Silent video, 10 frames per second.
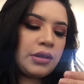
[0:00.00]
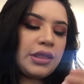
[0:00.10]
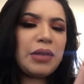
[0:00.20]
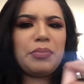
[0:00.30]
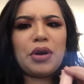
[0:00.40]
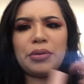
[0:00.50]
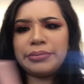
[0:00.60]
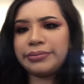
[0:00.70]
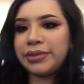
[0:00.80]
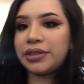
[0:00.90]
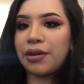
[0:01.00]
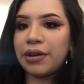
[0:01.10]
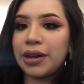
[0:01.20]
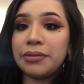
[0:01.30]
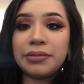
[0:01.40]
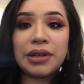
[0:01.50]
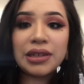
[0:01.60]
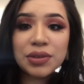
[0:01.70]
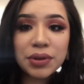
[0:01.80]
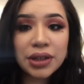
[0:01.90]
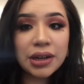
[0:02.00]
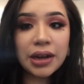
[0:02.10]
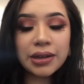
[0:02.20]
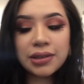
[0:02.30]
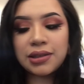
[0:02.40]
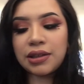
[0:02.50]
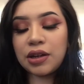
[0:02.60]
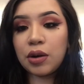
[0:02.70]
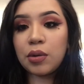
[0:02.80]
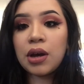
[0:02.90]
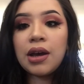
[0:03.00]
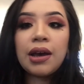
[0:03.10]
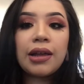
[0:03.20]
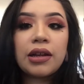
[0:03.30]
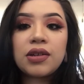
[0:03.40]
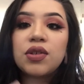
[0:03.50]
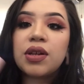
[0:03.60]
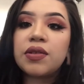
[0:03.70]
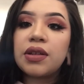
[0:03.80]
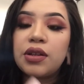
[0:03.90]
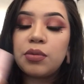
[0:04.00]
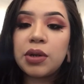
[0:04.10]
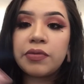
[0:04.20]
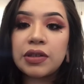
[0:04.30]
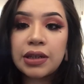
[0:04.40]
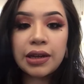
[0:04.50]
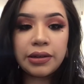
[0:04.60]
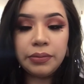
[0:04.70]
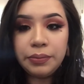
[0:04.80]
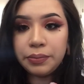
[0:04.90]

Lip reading: lip balm. Sorry, it's really nice, you know, and then also gives you a little bit of a tint,